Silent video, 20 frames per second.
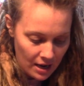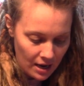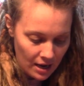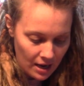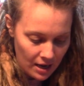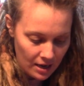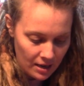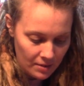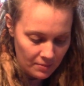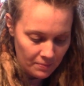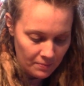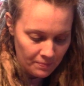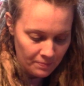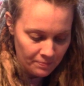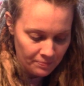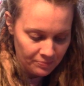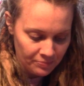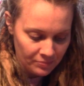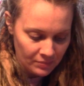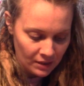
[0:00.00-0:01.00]

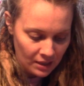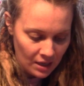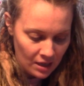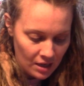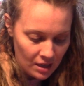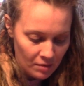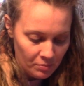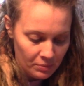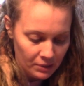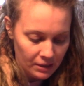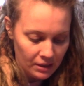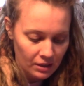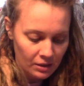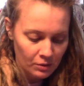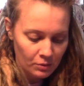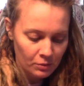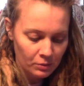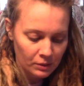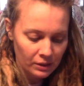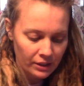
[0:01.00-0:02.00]
Um, but the
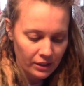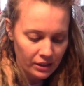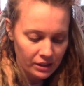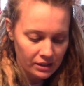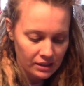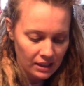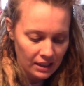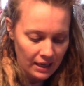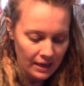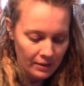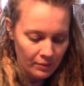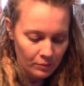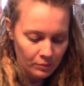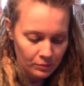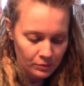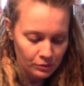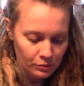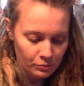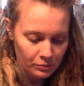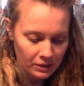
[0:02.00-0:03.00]
lyrics that I
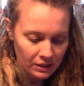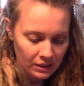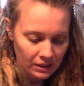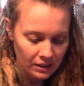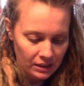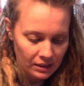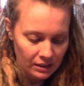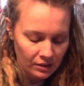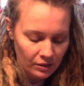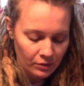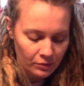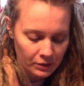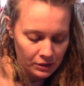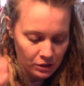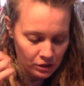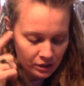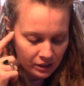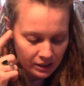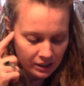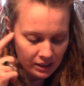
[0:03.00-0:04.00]
was really
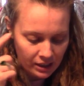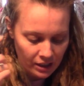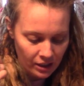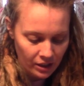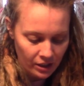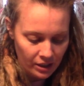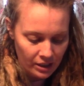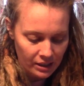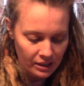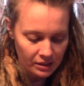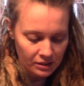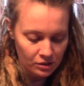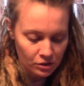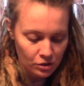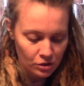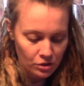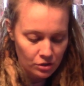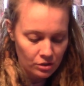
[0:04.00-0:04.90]
originally hearing is,